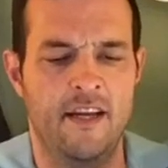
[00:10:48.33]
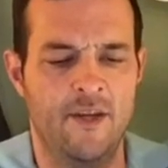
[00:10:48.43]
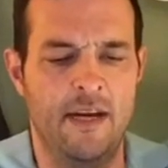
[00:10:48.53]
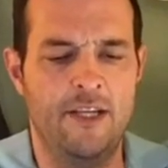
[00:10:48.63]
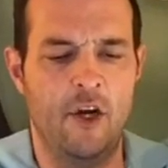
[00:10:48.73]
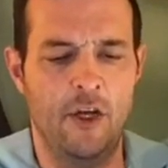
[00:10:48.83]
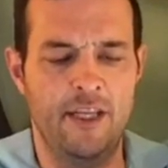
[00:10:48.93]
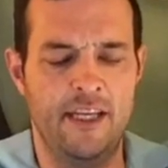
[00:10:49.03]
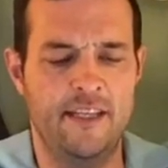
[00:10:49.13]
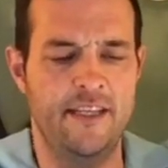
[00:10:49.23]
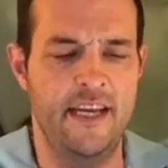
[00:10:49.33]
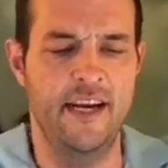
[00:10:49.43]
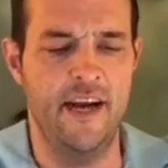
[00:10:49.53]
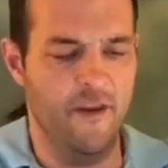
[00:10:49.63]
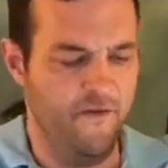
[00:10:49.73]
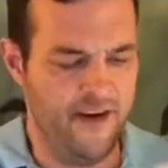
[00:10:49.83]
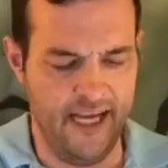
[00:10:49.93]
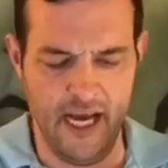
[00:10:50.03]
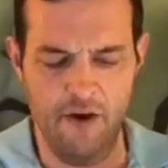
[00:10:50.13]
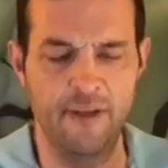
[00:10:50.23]
So I taught this in another
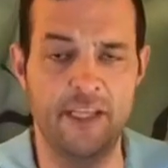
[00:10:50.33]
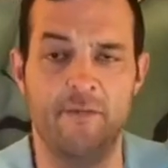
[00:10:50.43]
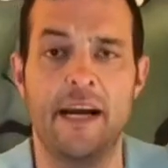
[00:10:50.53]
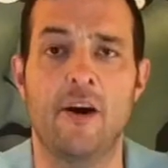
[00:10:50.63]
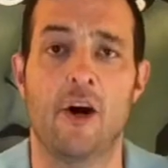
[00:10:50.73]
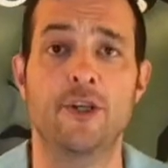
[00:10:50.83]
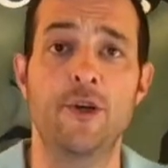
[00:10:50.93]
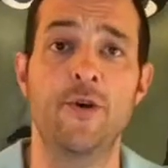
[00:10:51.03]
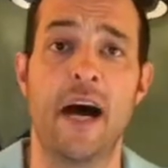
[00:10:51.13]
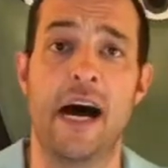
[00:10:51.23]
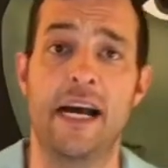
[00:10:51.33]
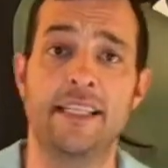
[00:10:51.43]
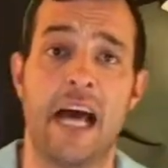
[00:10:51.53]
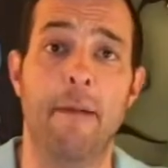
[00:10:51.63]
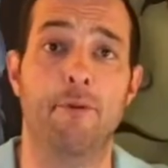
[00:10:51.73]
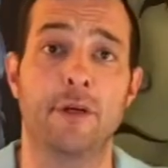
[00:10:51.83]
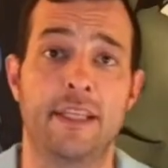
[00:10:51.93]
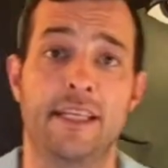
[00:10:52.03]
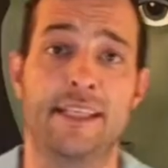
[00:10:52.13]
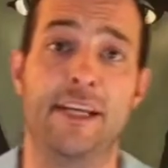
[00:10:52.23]
video. These are my cartoon eyes. I put
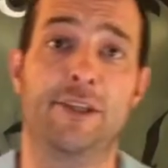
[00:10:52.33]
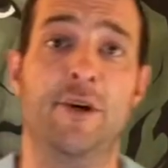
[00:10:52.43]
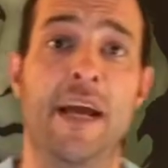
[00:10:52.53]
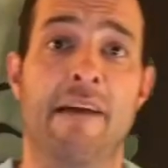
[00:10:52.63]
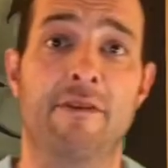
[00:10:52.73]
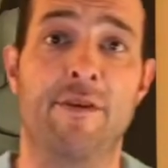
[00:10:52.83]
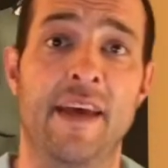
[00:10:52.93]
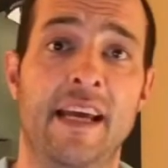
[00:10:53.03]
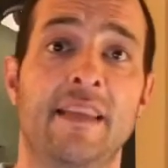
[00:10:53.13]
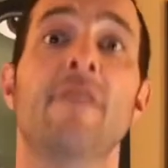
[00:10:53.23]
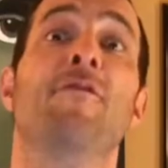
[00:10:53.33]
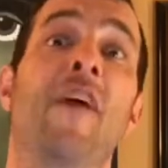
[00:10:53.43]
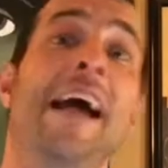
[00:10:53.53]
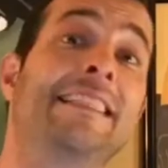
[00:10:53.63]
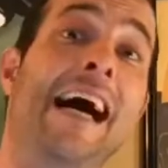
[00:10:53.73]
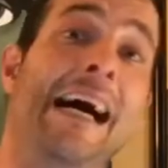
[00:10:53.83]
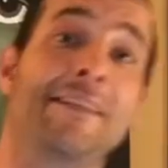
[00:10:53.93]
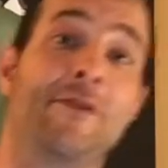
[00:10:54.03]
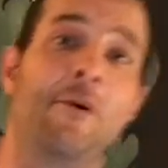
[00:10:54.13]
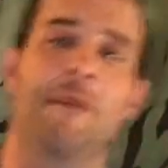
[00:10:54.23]
this ish on everything. Frank's hot
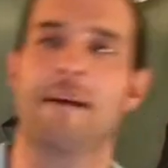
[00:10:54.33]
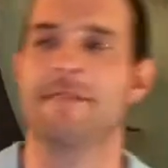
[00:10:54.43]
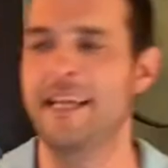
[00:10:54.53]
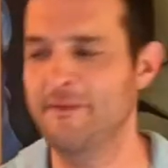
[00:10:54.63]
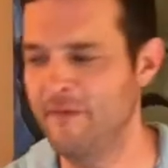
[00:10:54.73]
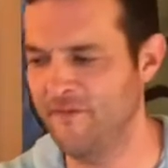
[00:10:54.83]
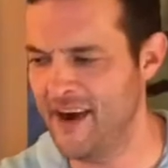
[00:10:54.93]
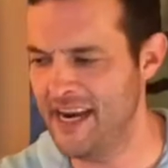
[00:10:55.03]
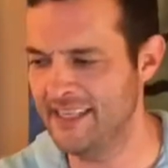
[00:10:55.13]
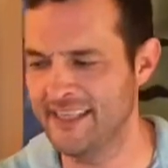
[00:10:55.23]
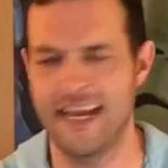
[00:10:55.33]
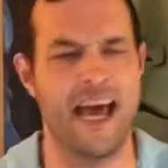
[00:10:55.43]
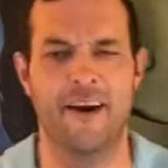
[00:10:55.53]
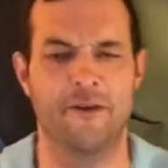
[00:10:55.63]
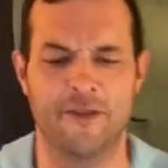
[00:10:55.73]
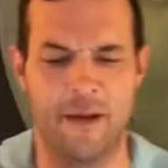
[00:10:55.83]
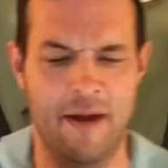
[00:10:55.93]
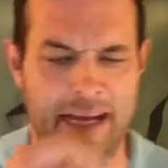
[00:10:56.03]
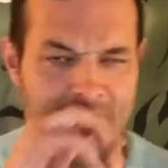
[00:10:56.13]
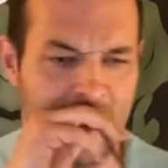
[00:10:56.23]
sauce. Wait, was that the word Frank's? I don't know, some
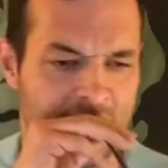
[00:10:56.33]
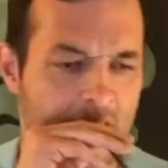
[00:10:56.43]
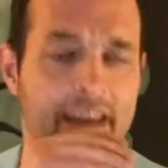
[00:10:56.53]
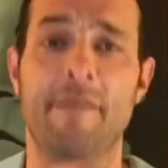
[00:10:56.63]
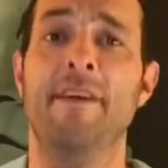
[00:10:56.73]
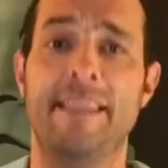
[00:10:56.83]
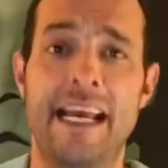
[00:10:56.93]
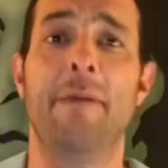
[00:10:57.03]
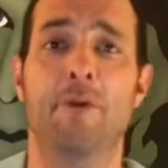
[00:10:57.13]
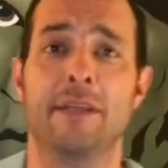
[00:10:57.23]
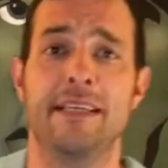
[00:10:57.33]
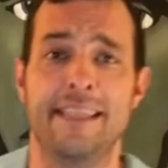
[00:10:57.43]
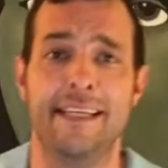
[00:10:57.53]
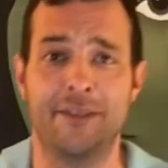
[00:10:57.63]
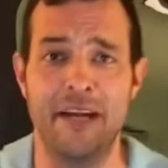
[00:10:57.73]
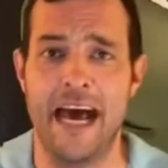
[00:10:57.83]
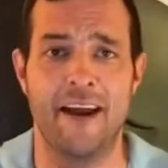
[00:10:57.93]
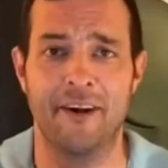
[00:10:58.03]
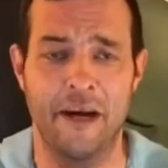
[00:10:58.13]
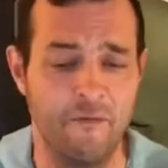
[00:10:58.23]
hot sauce. Then when they say I put this ish on, I
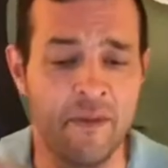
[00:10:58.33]
don't know.